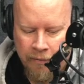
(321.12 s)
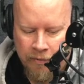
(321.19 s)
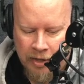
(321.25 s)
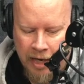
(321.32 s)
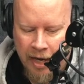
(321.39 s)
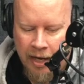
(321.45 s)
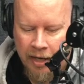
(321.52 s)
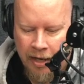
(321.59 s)

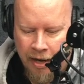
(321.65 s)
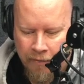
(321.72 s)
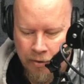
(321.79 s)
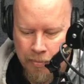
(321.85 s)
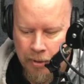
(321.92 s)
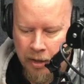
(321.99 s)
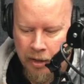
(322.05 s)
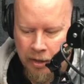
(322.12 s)
yeah,
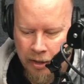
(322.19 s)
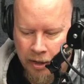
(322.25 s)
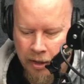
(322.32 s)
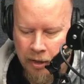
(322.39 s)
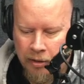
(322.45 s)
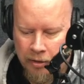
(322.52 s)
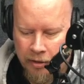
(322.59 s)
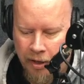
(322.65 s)
everybody
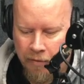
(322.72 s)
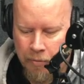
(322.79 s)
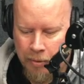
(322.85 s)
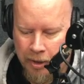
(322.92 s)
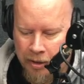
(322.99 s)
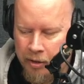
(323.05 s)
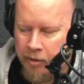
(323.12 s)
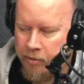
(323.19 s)

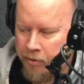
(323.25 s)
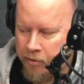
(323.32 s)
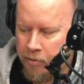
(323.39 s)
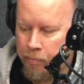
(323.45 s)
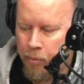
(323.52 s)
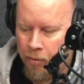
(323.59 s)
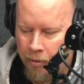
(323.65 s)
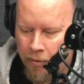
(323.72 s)
needs your
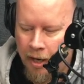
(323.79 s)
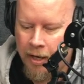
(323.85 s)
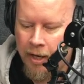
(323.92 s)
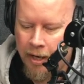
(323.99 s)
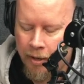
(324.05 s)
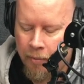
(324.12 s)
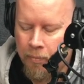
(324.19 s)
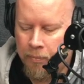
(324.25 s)
support right
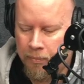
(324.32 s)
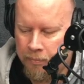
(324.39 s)
now.